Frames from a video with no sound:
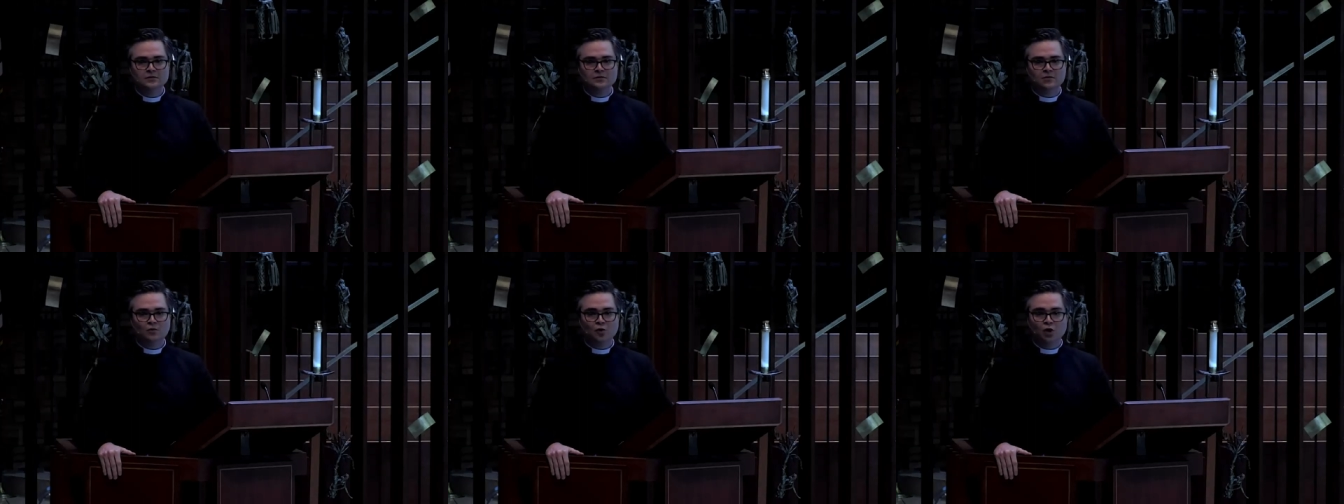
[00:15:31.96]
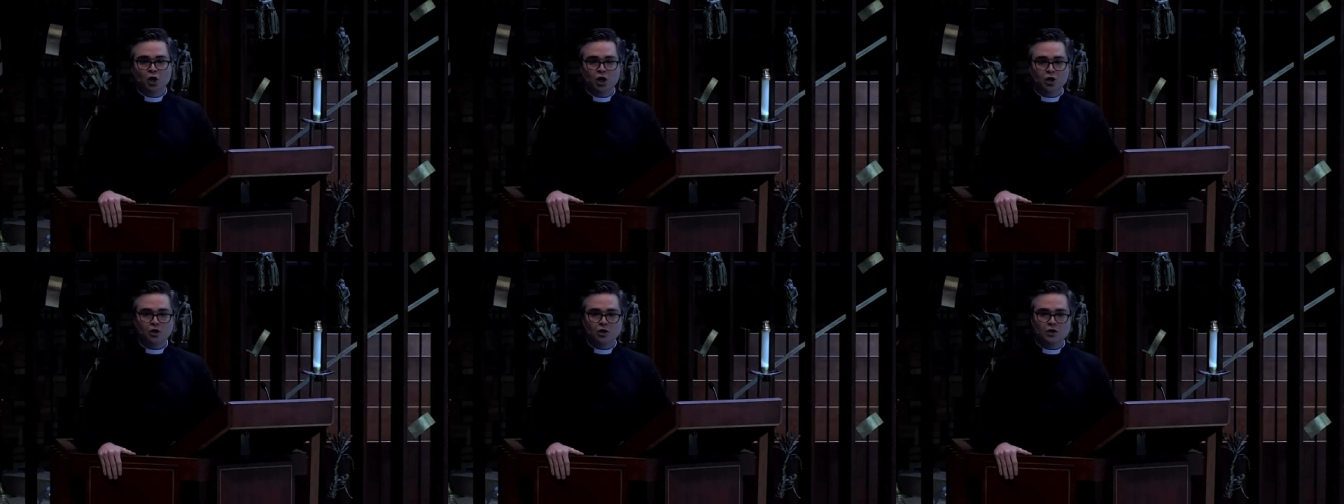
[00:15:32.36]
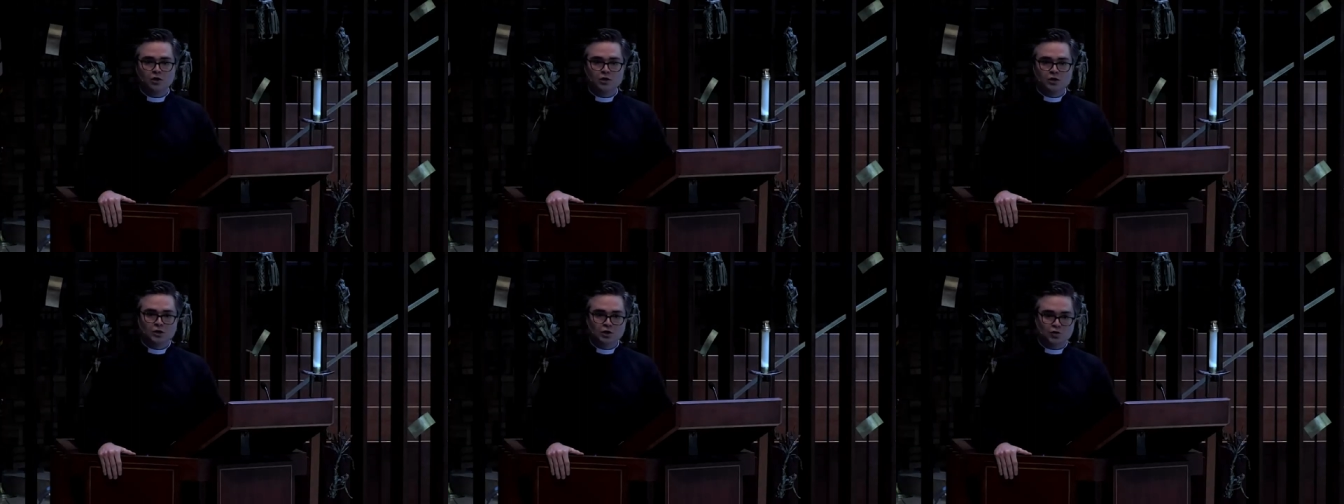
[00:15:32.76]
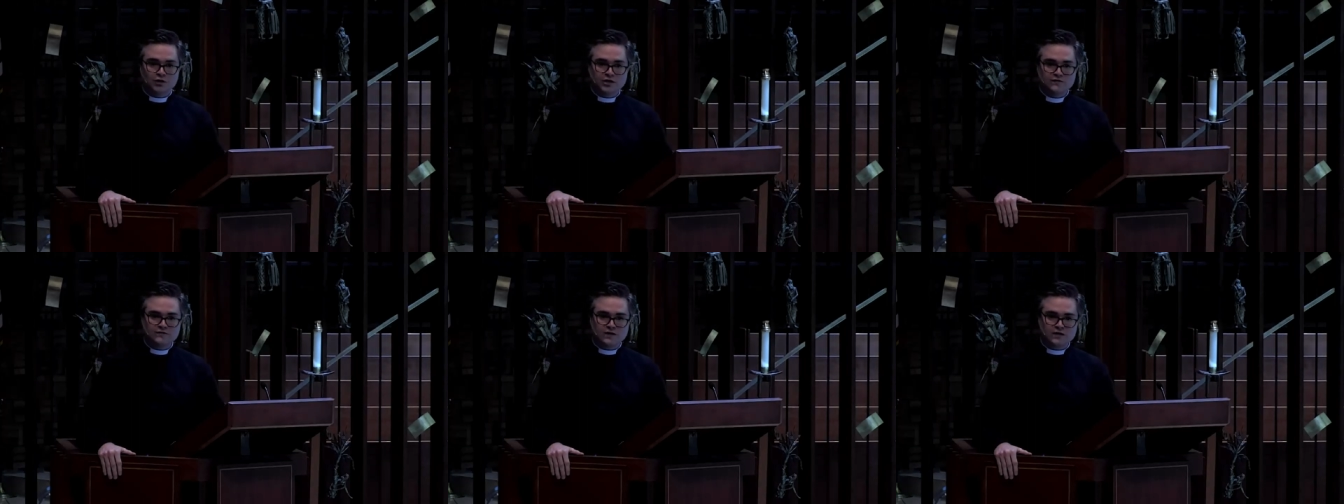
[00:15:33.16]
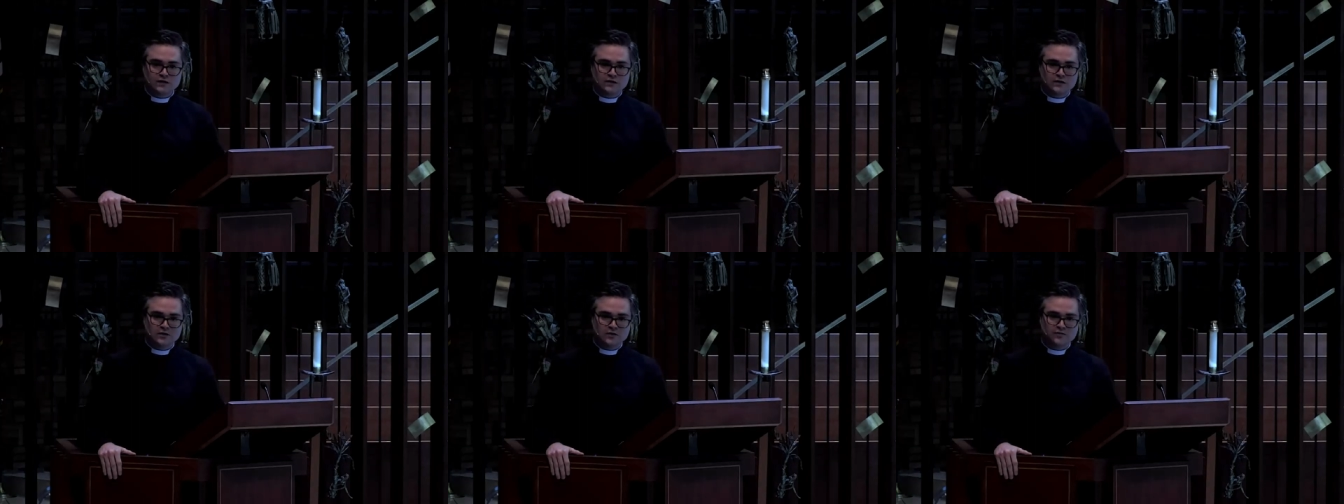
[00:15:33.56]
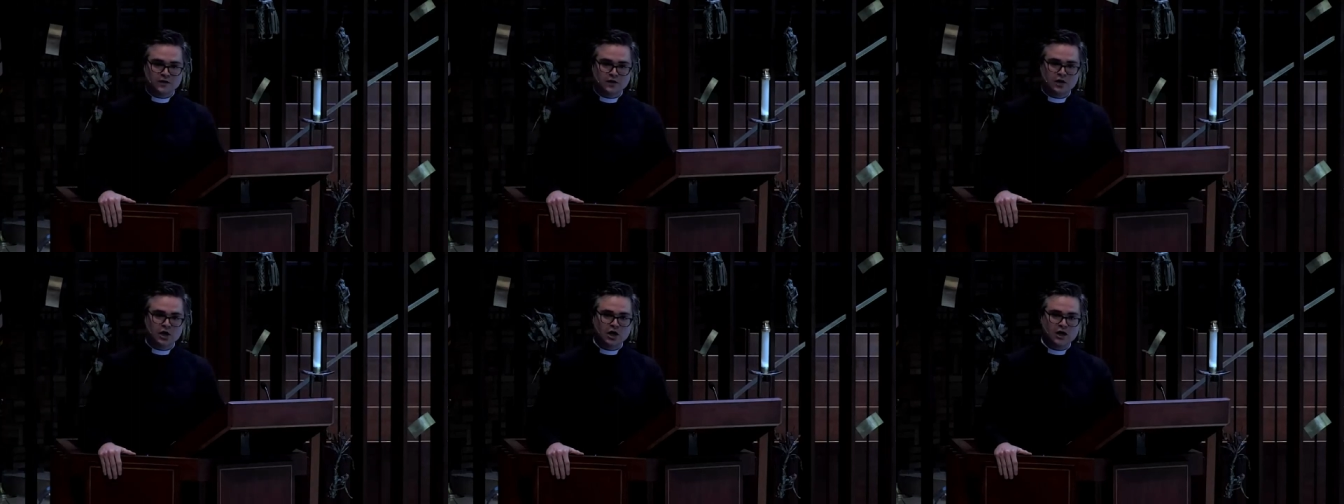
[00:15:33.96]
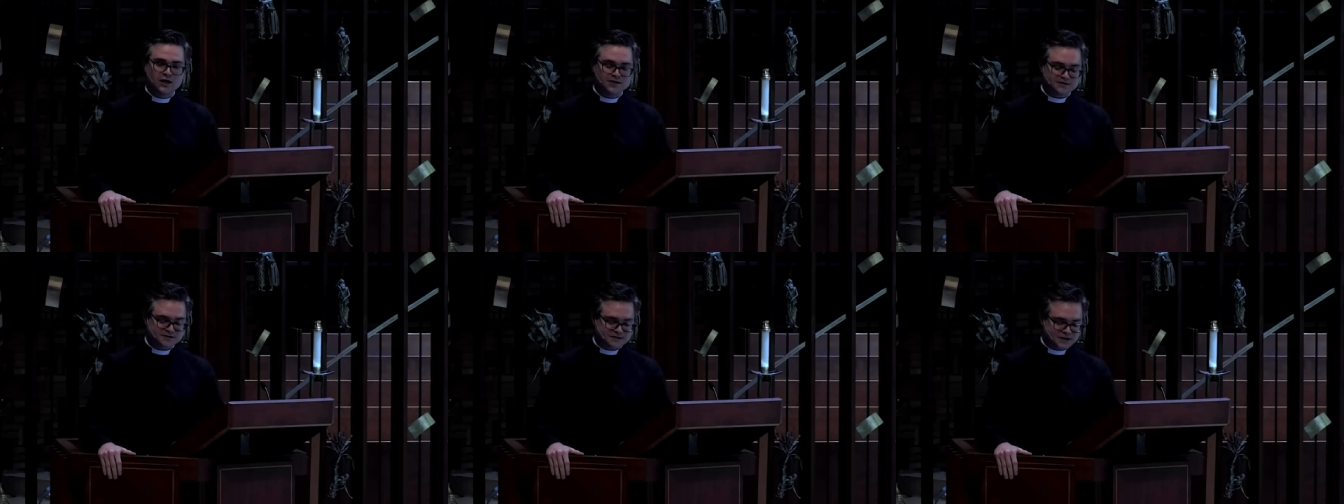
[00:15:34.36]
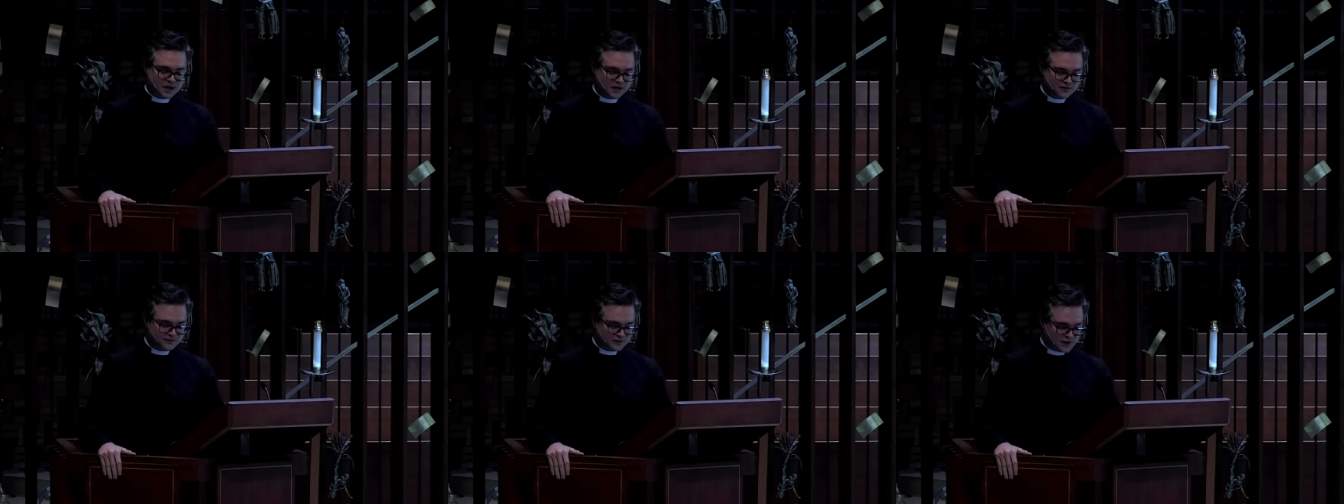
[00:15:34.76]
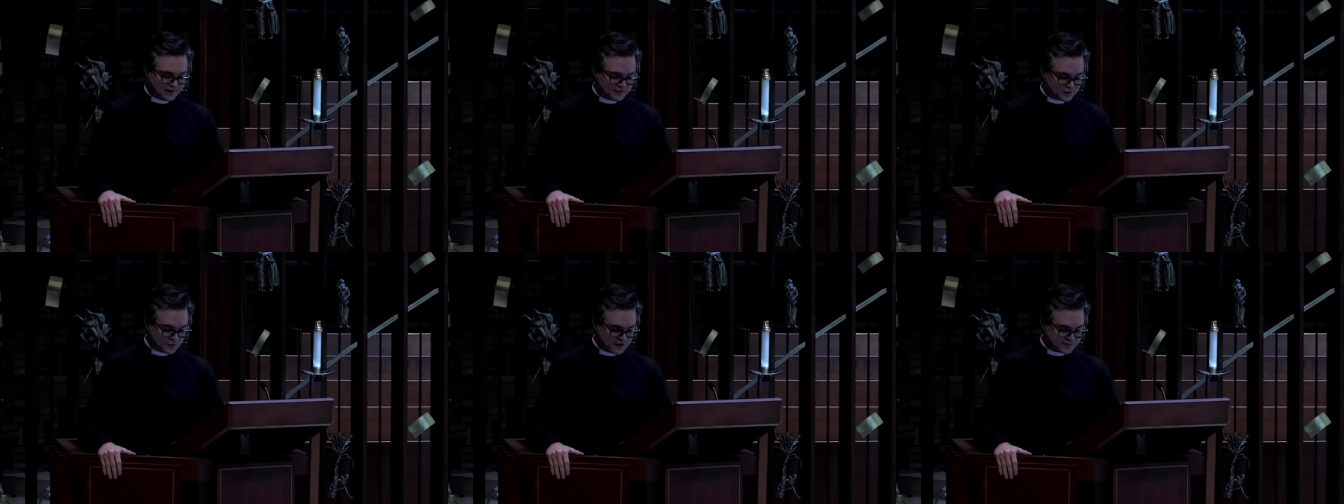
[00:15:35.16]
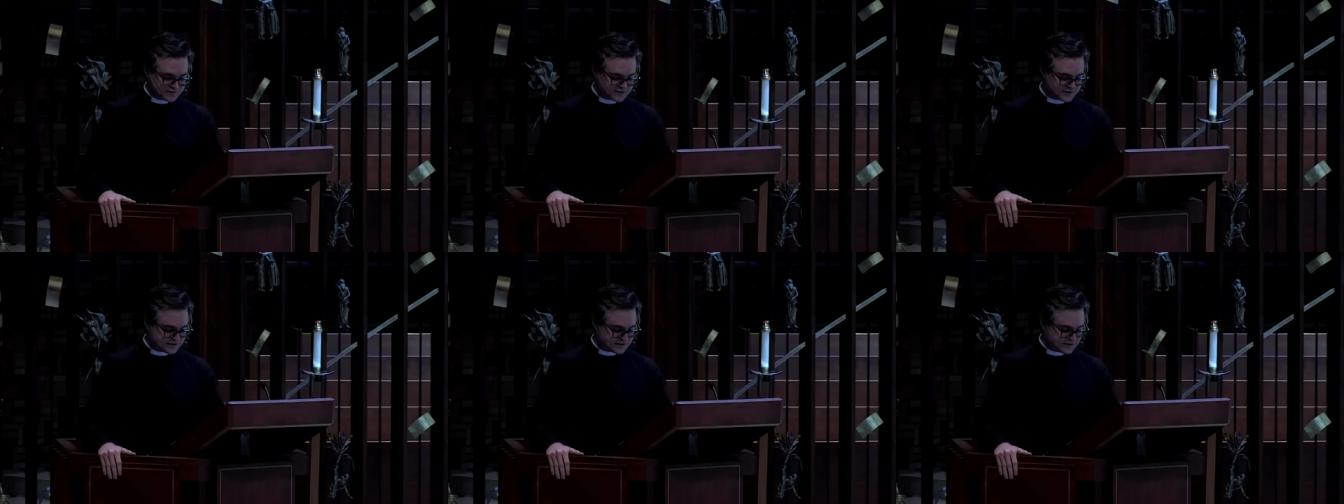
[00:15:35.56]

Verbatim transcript: or are grieving the loss of loved ones,